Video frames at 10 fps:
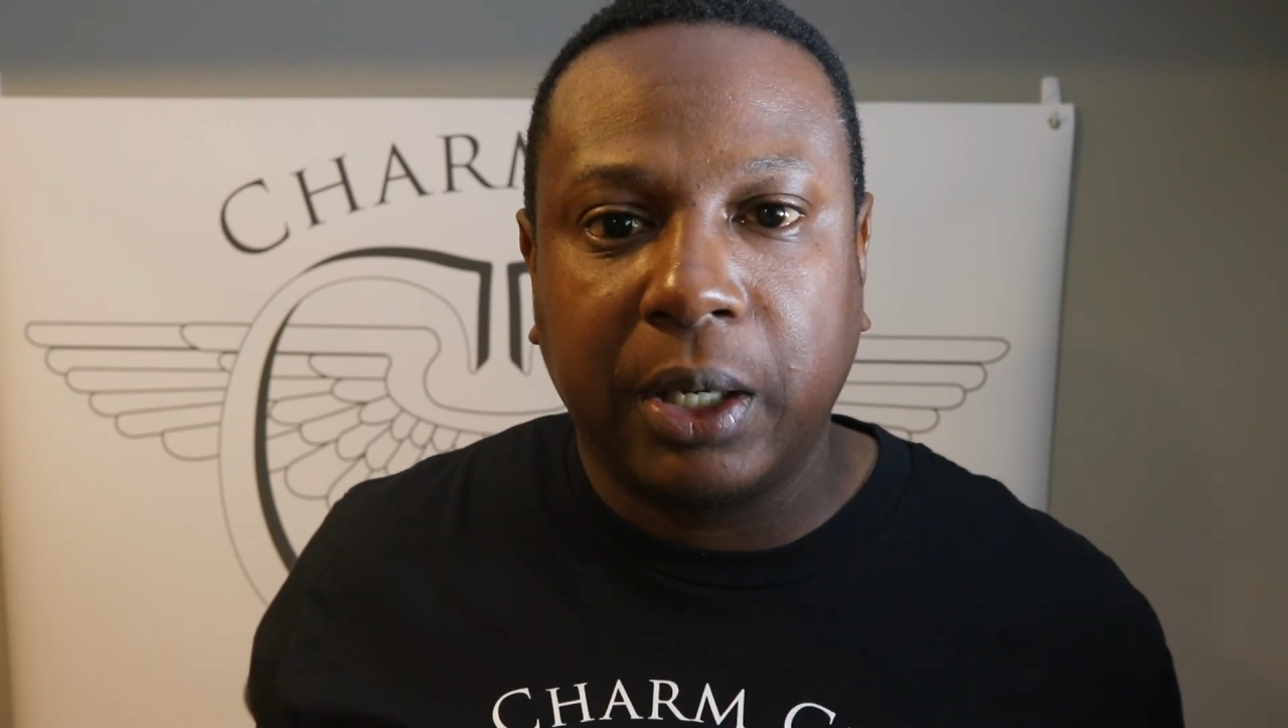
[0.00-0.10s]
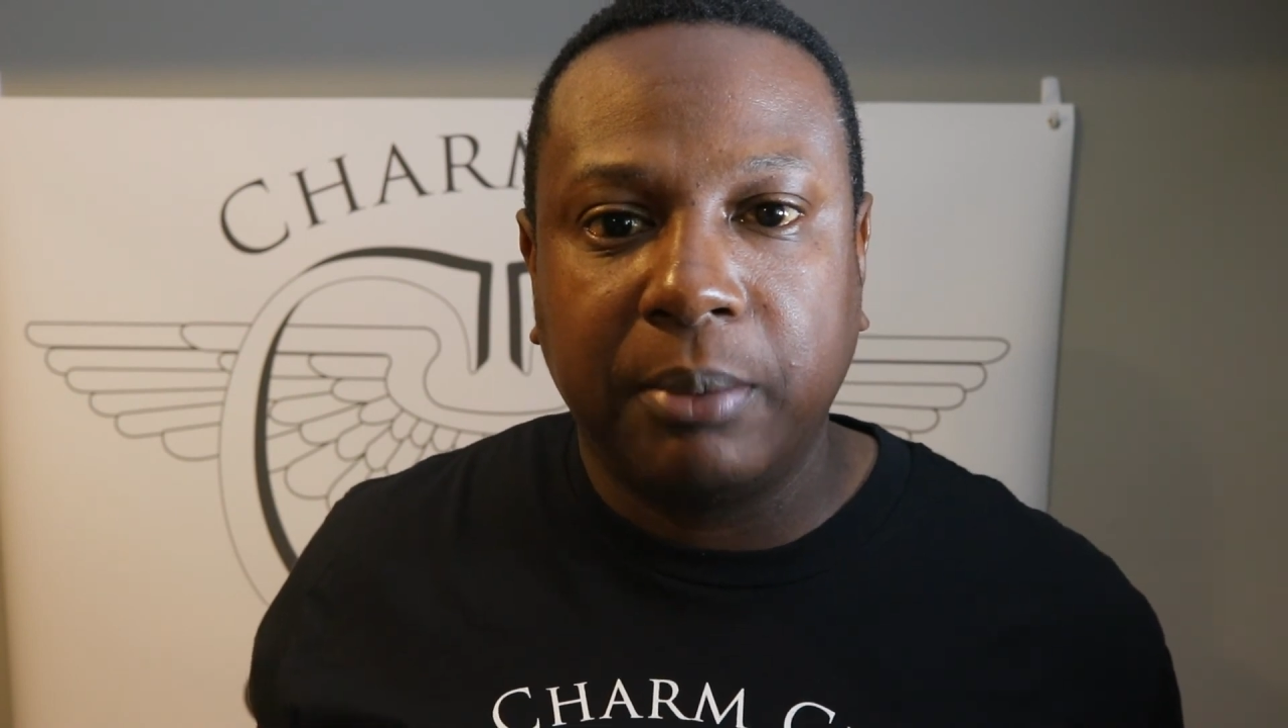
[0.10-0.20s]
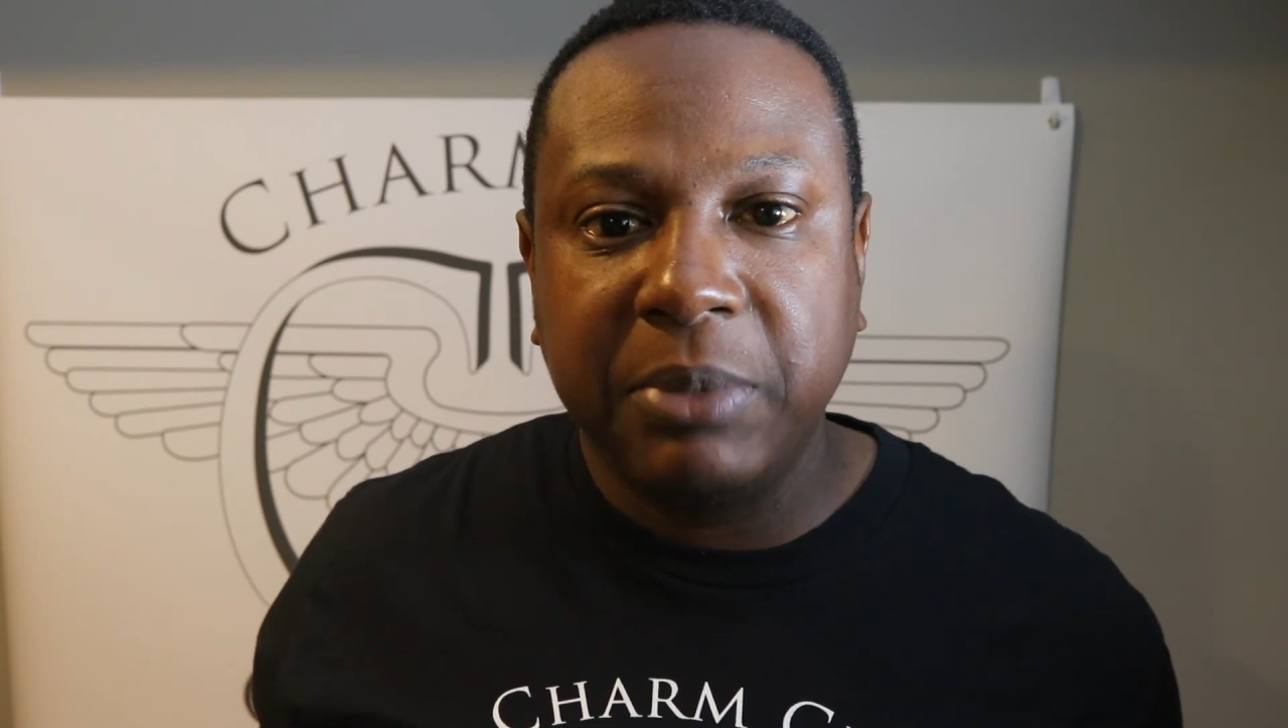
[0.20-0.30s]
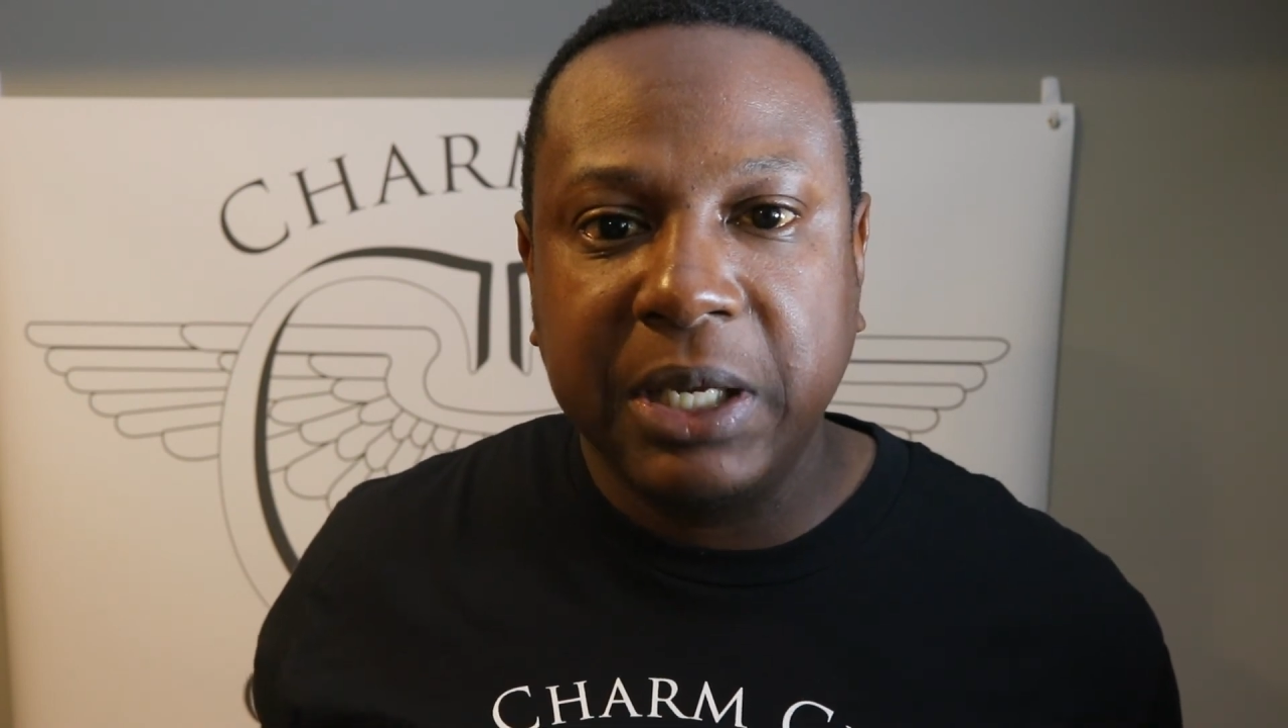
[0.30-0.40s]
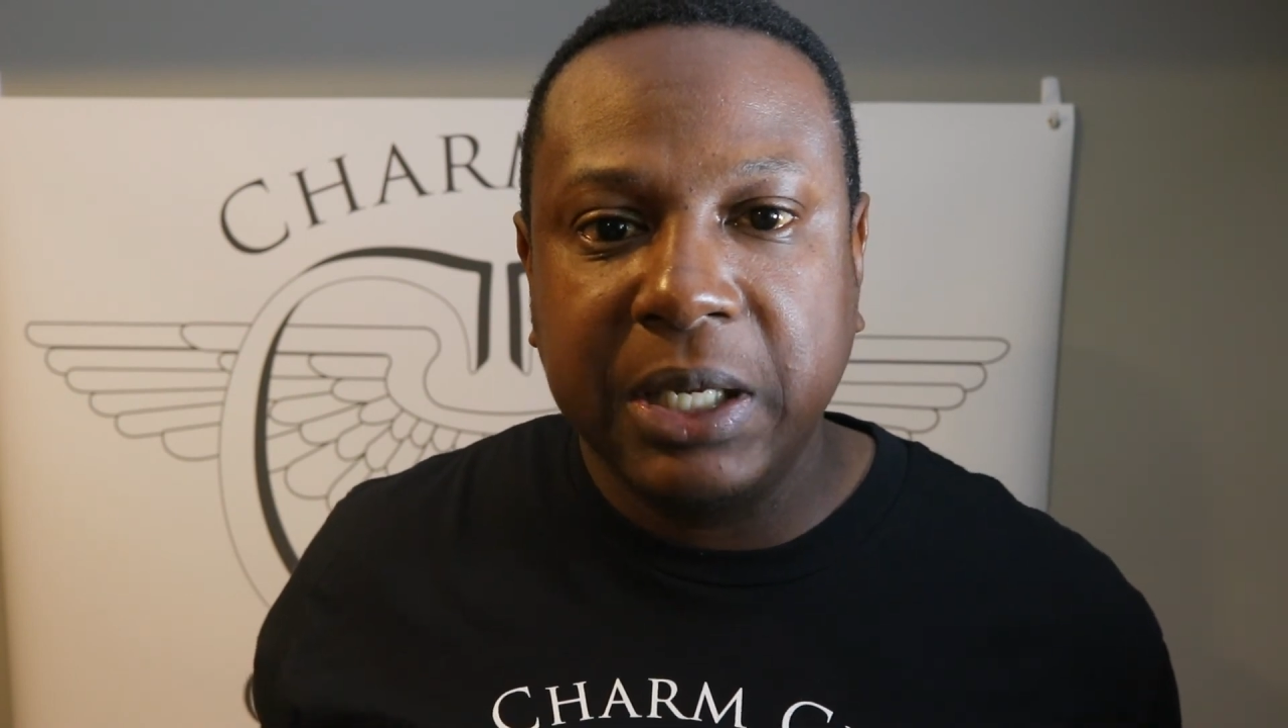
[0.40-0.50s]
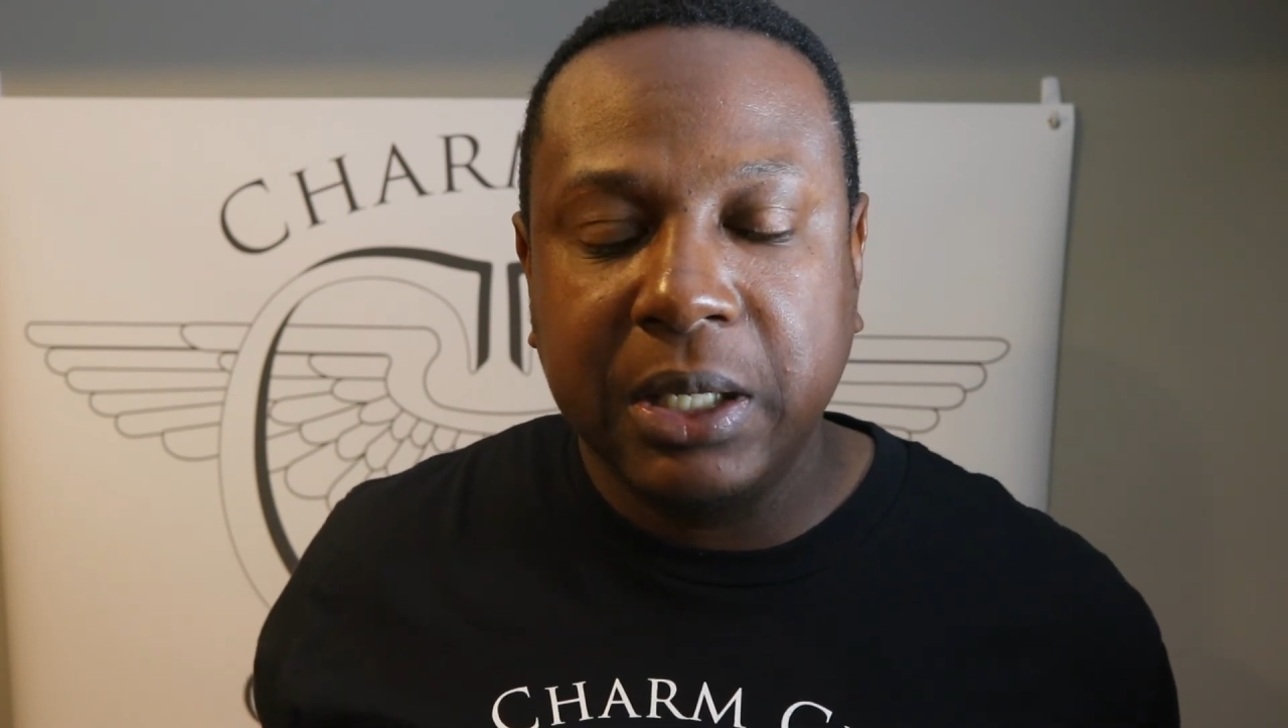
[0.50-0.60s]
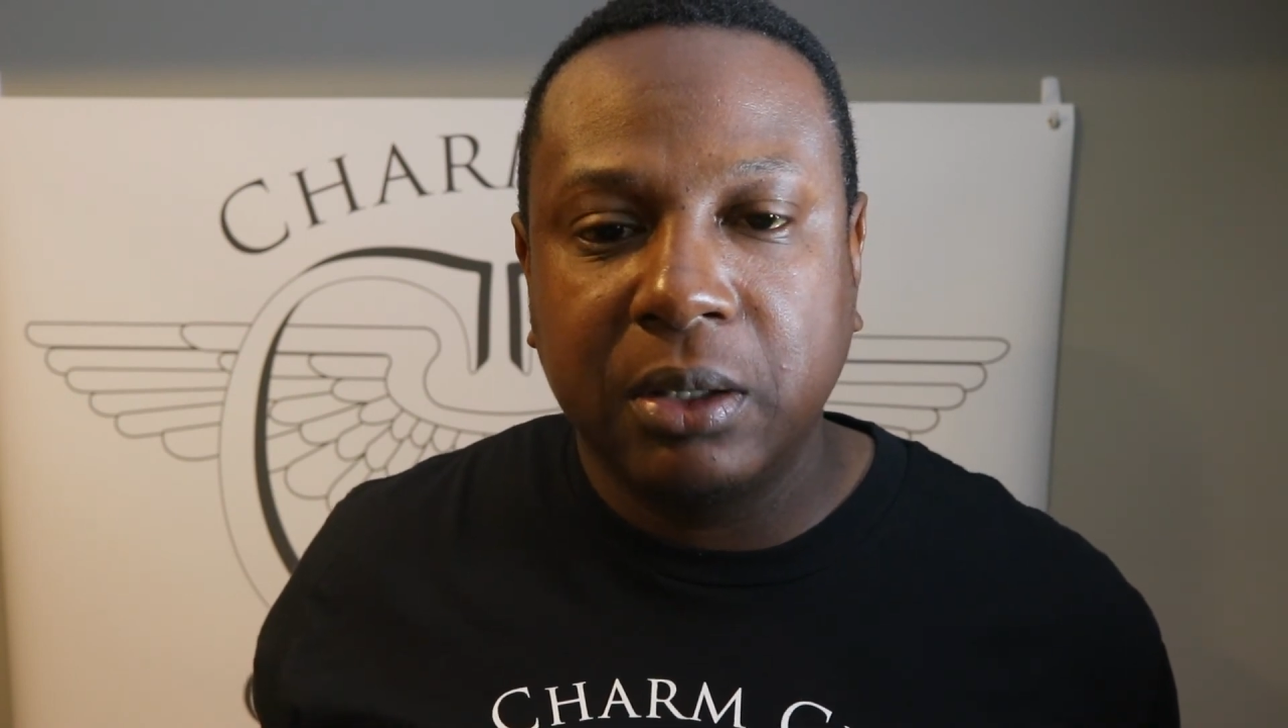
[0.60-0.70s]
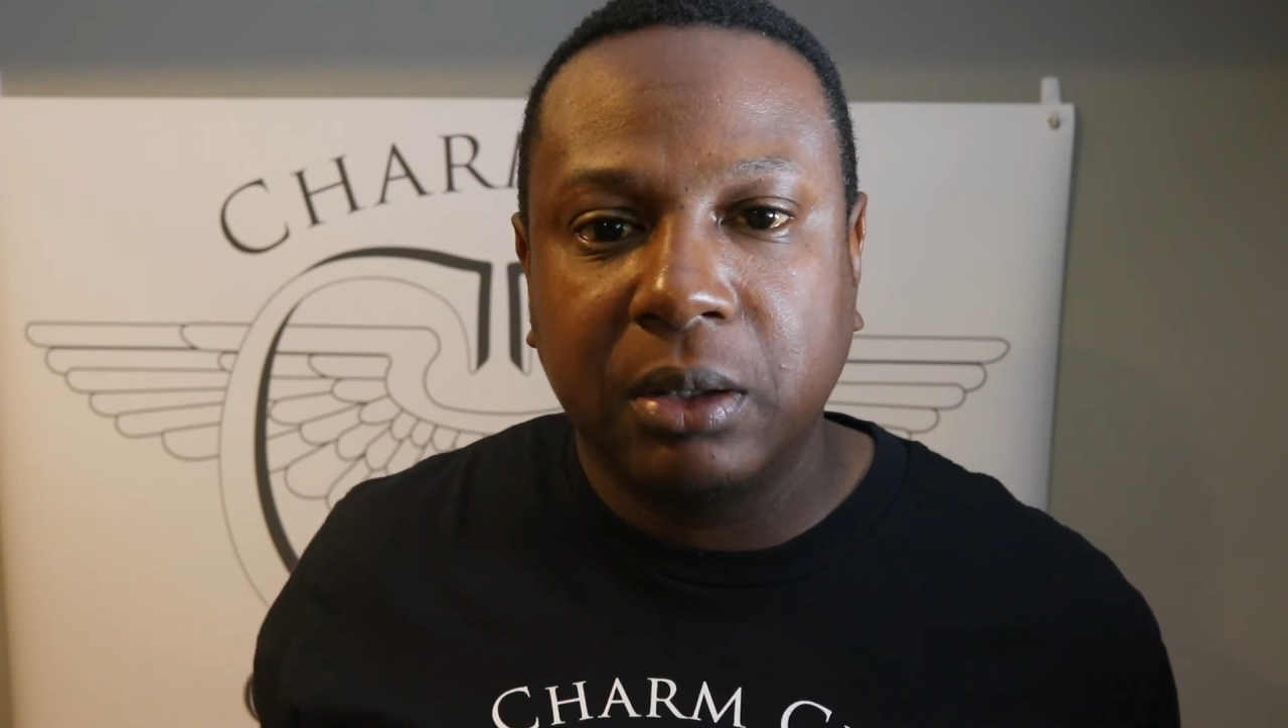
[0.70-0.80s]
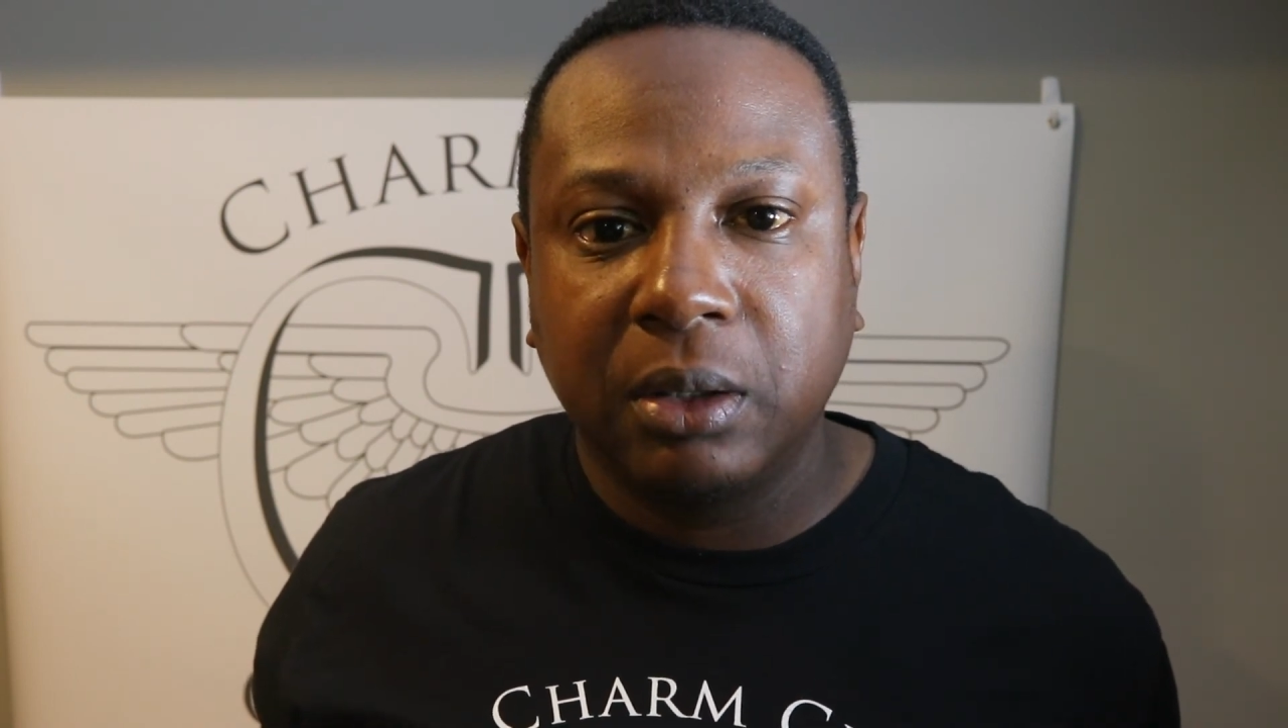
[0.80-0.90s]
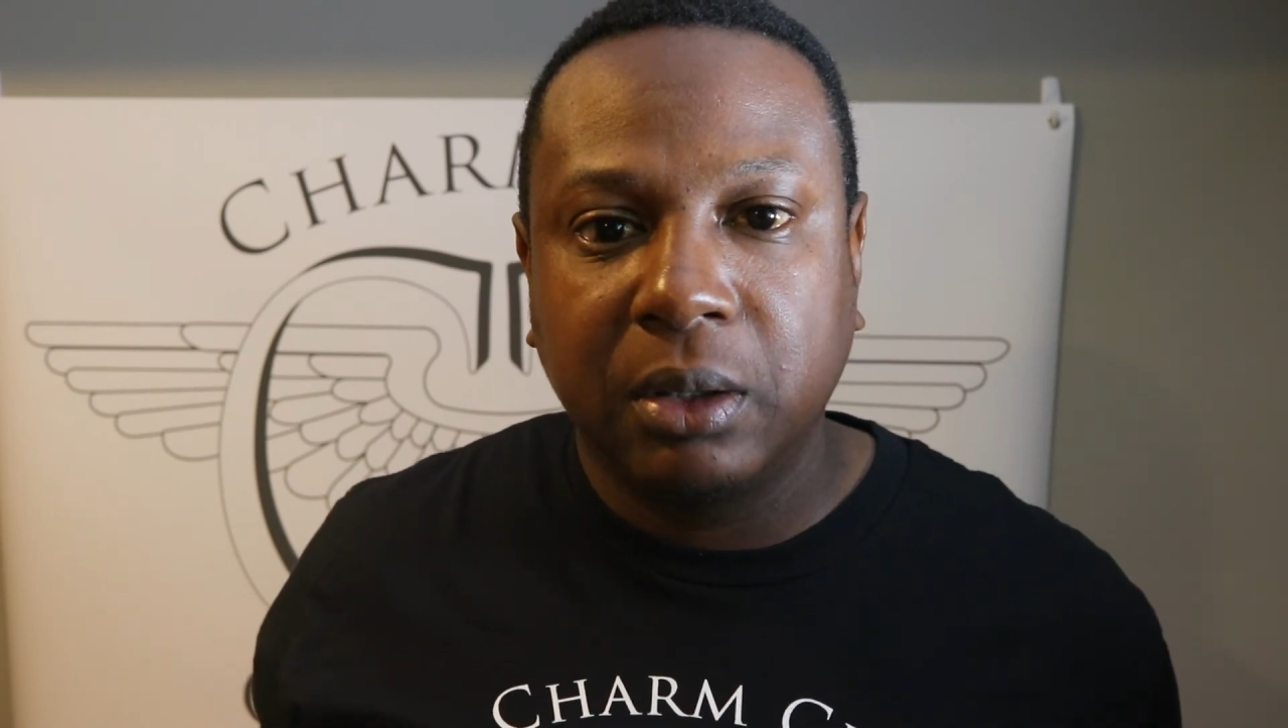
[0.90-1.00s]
made